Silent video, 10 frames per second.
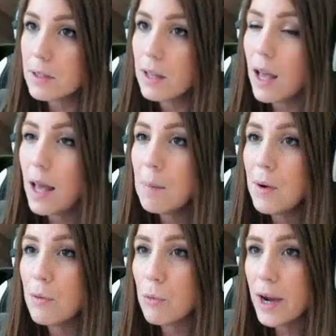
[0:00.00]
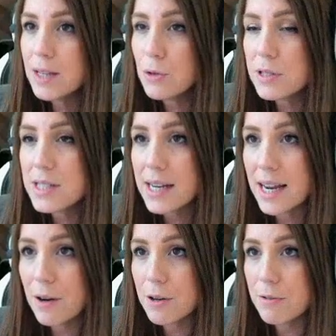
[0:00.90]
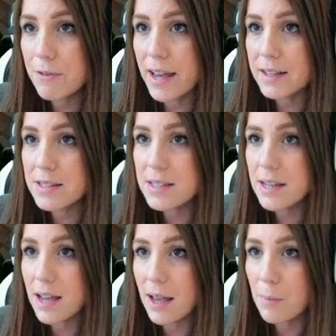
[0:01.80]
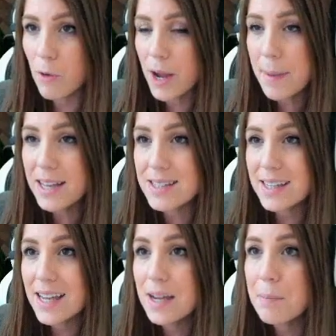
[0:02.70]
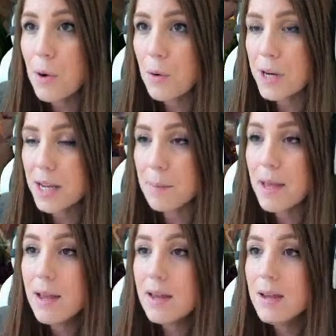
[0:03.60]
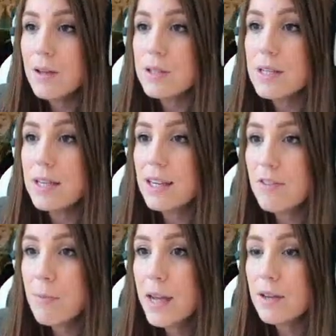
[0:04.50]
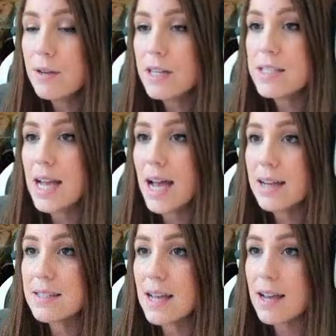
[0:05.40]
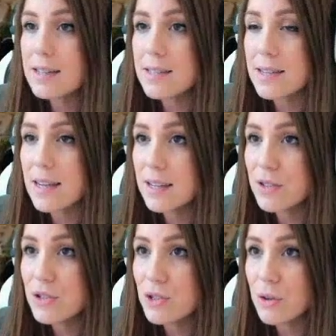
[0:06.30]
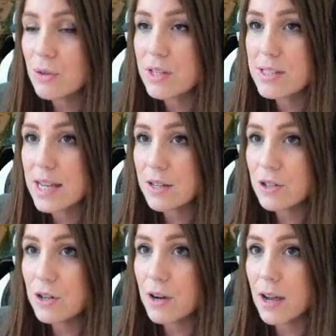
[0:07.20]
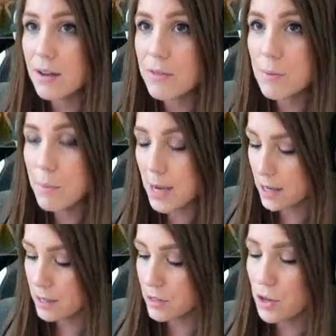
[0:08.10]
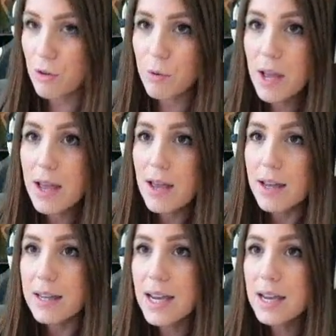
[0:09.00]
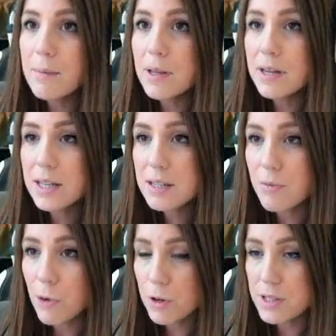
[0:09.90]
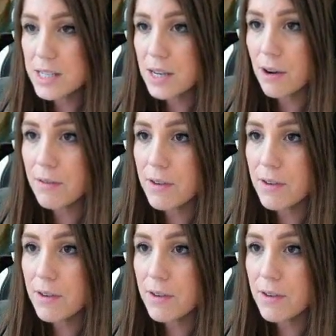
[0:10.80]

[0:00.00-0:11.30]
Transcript: um, right towards that air defense, um, right past the king podium, to give my units access into the center of the base. So king ability is forced here. I've